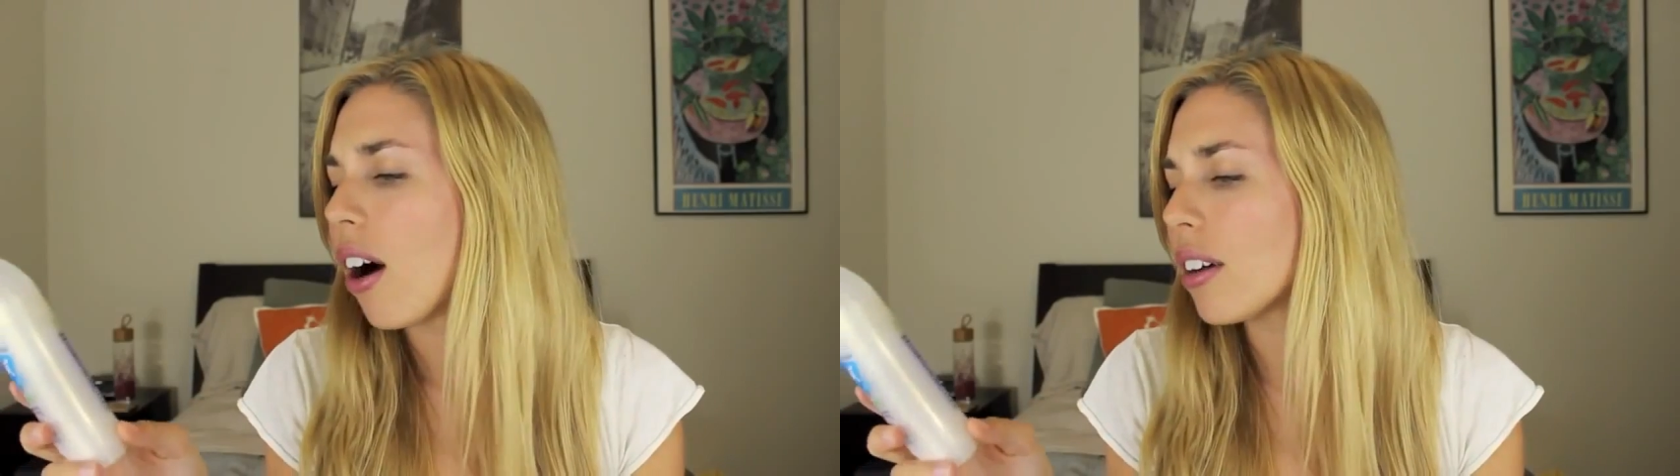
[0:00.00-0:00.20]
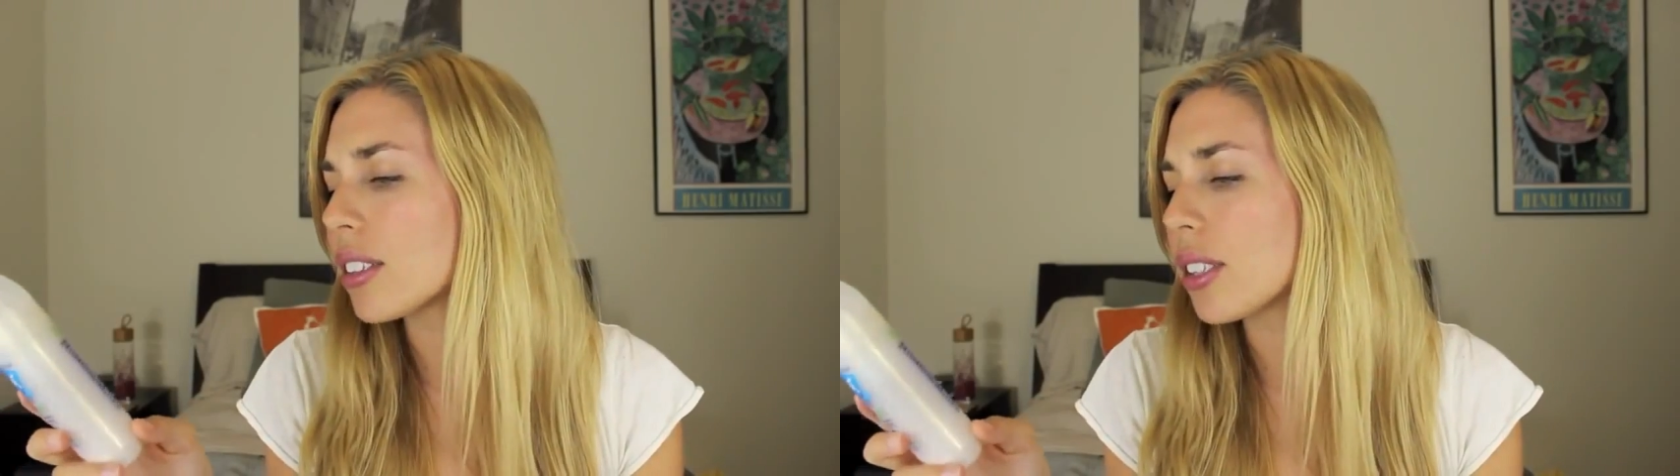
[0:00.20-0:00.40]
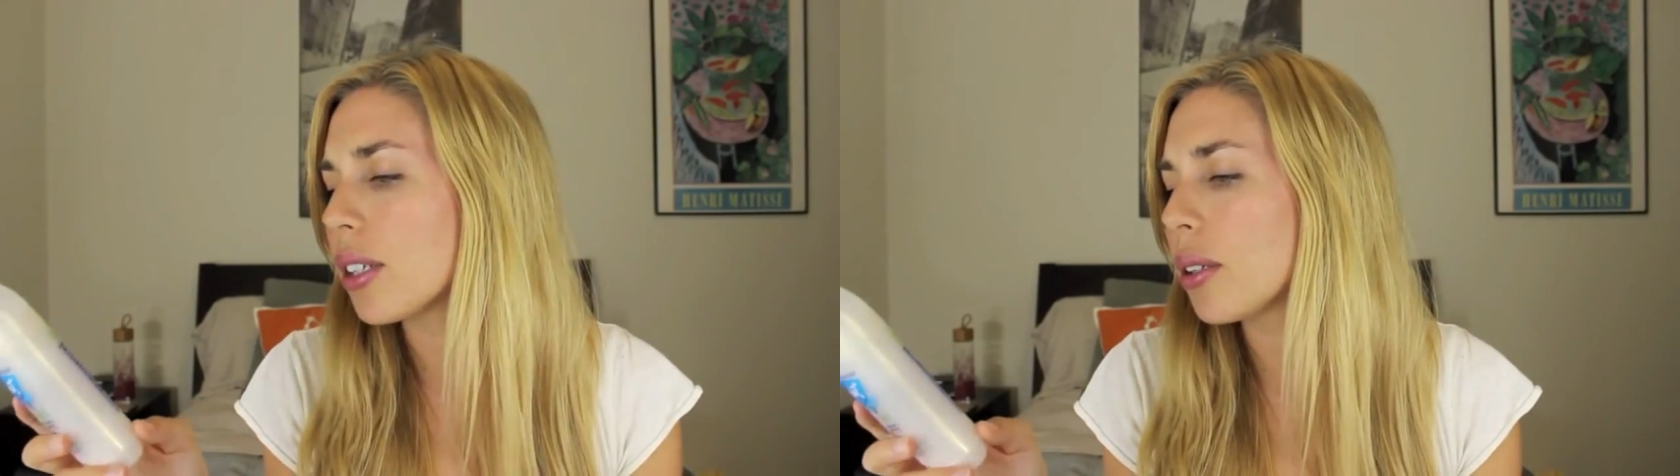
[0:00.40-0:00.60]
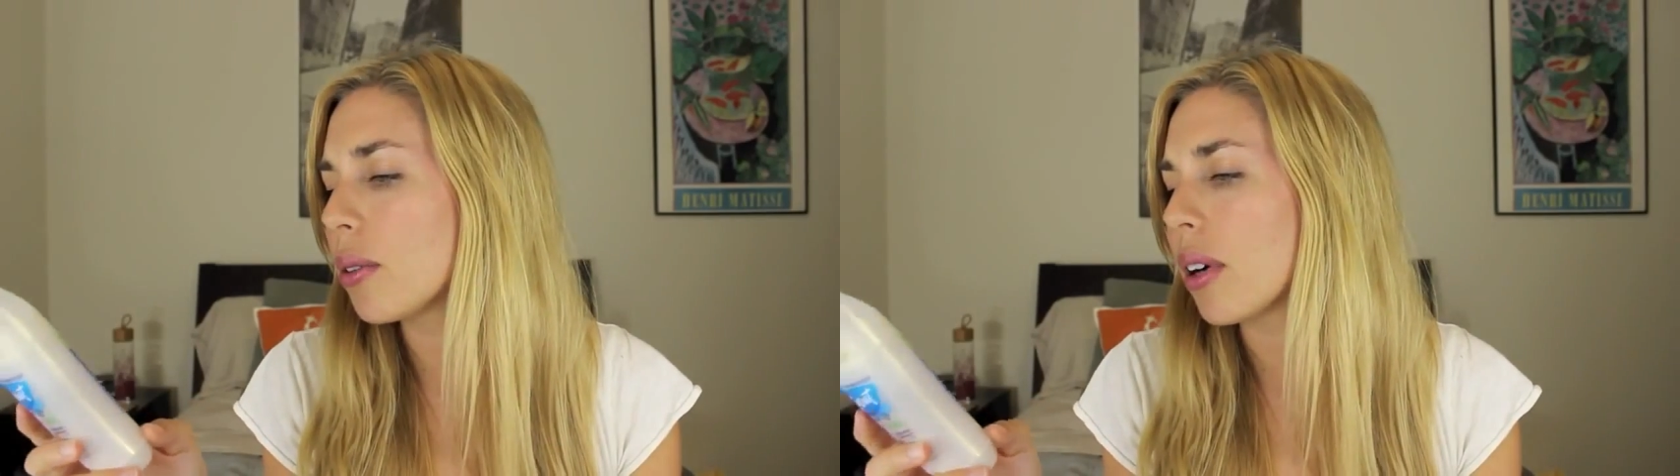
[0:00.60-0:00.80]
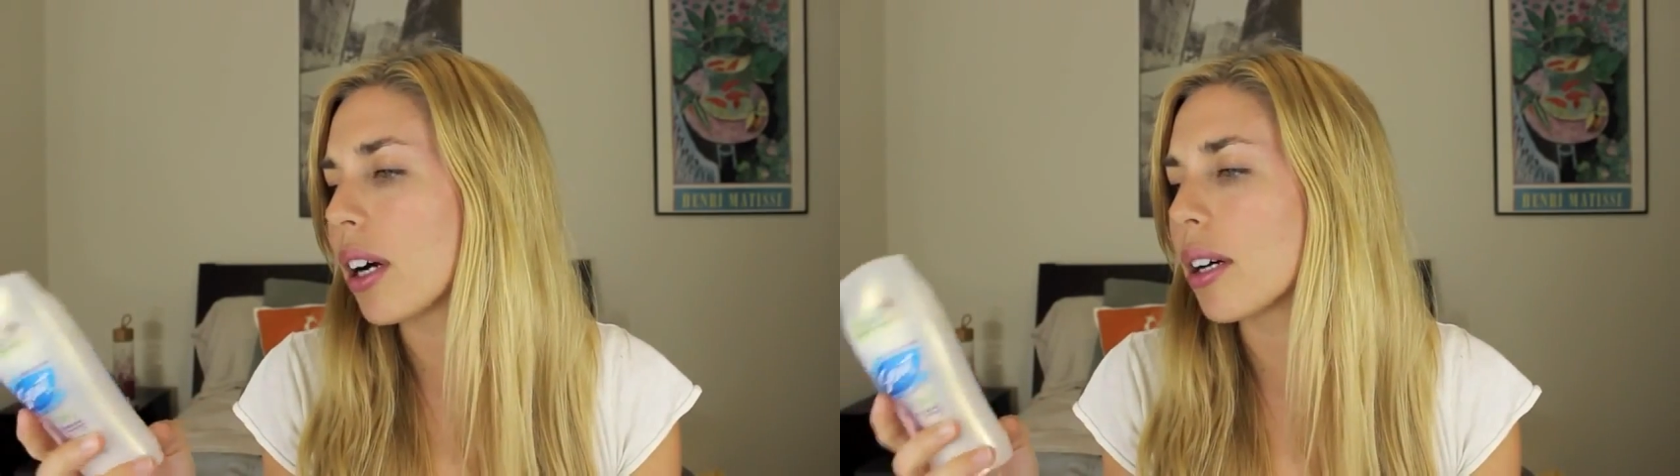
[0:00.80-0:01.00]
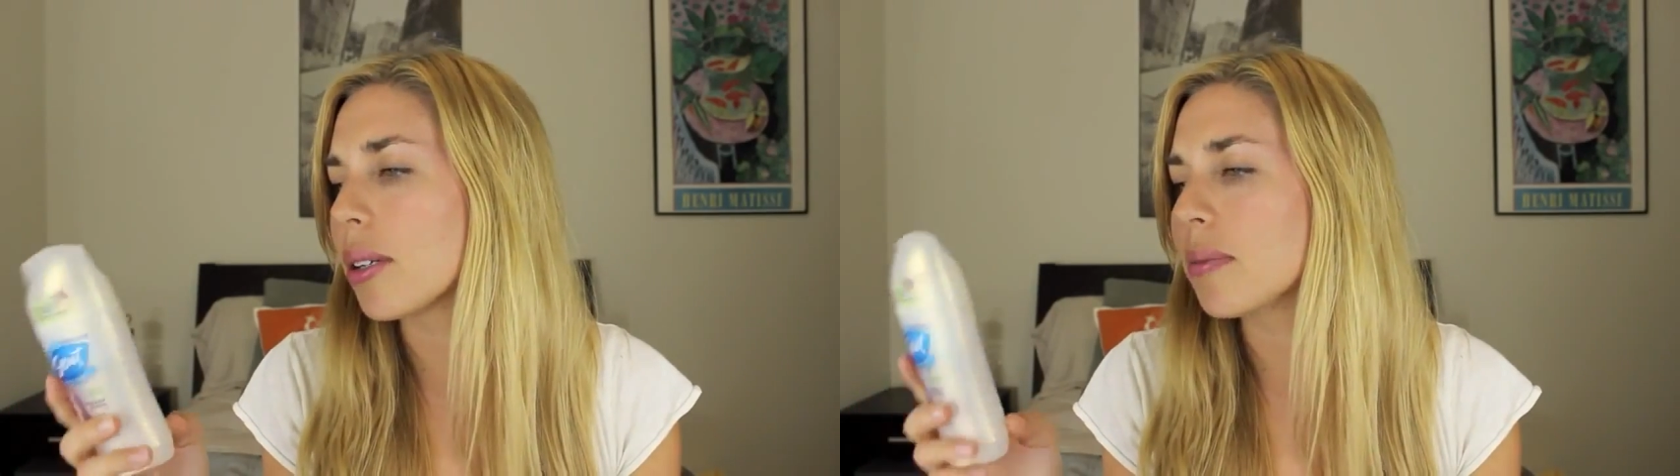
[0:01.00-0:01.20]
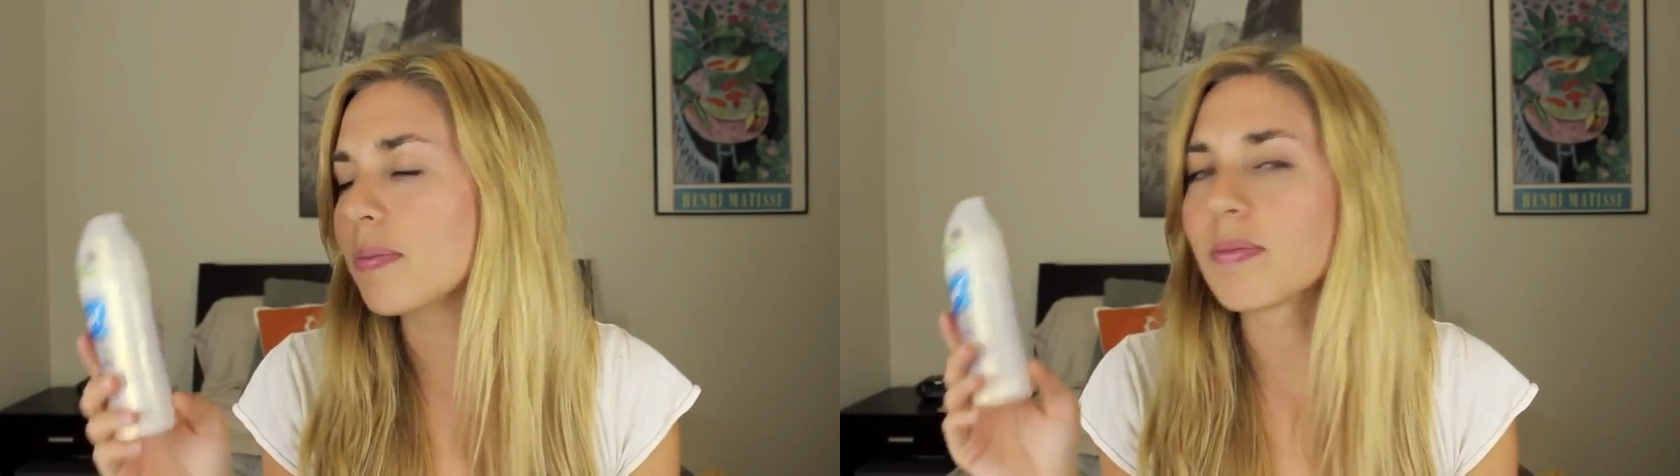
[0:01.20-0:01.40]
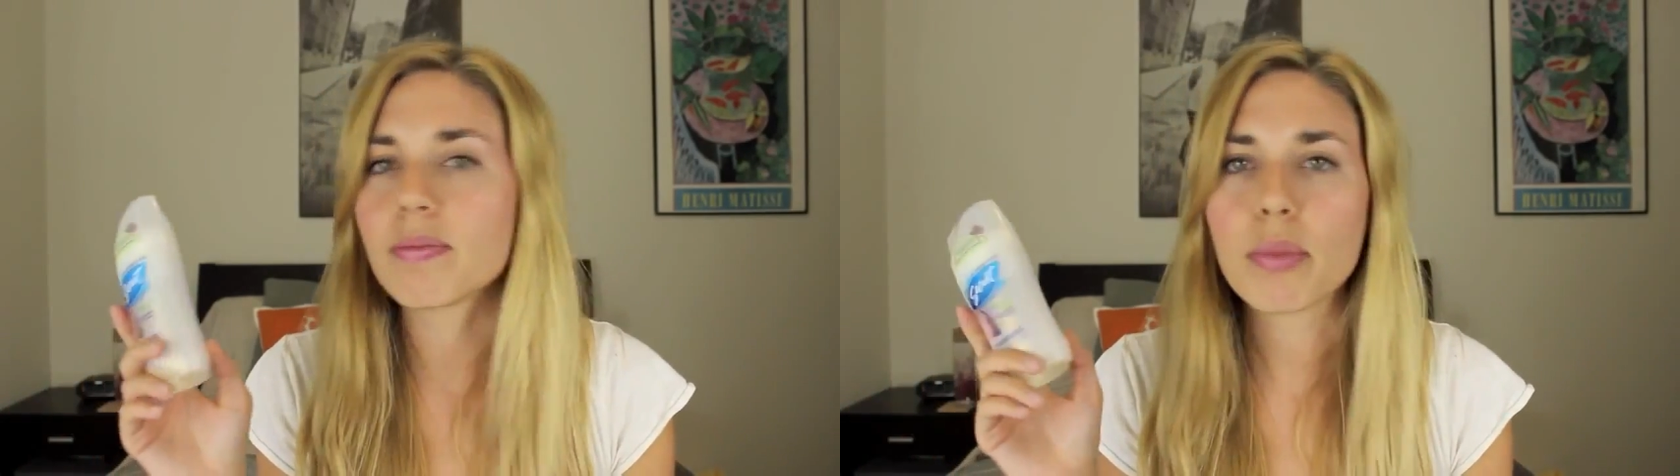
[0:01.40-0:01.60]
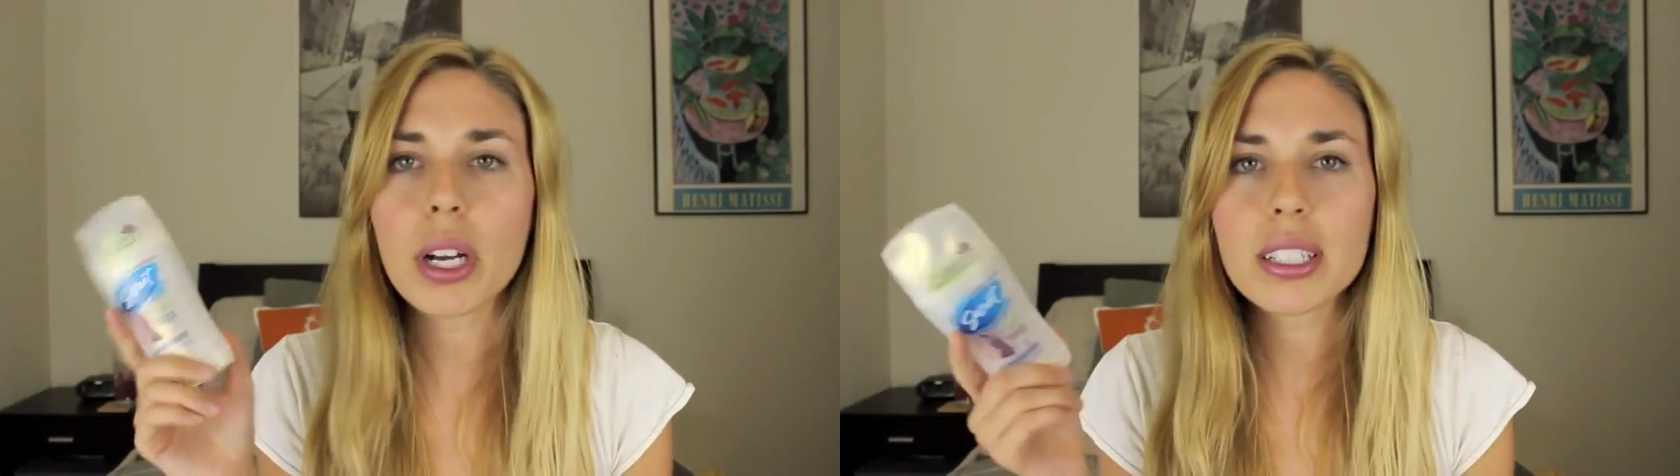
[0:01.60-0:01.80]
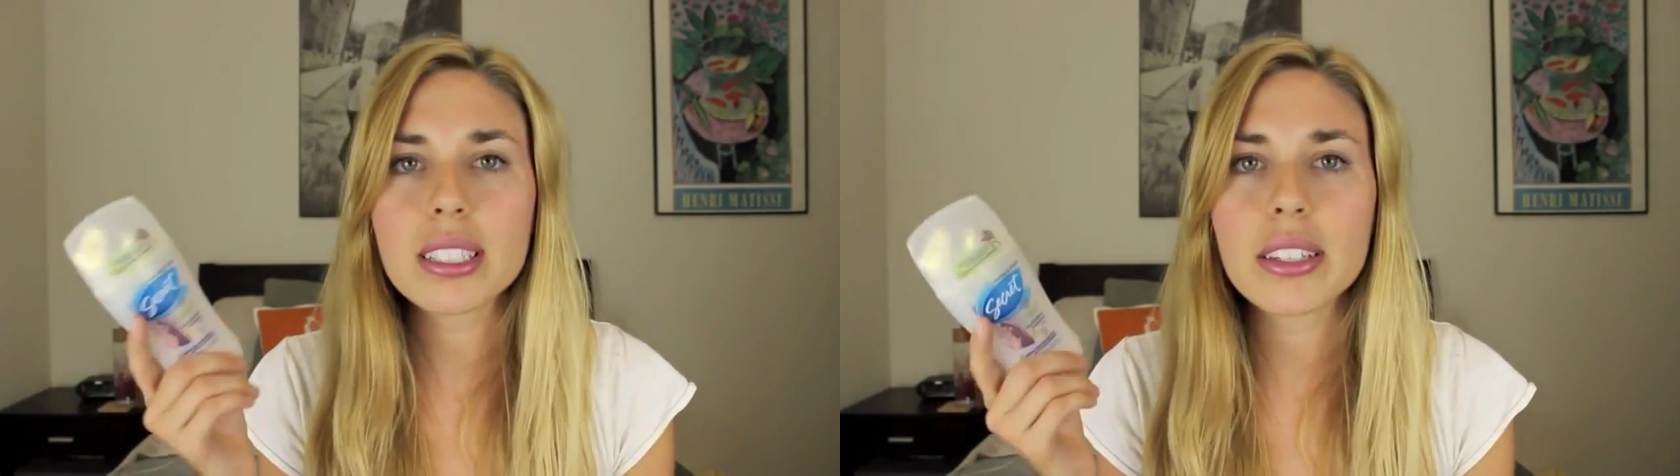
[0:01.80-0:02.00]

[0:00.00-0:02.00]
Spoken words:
Also, products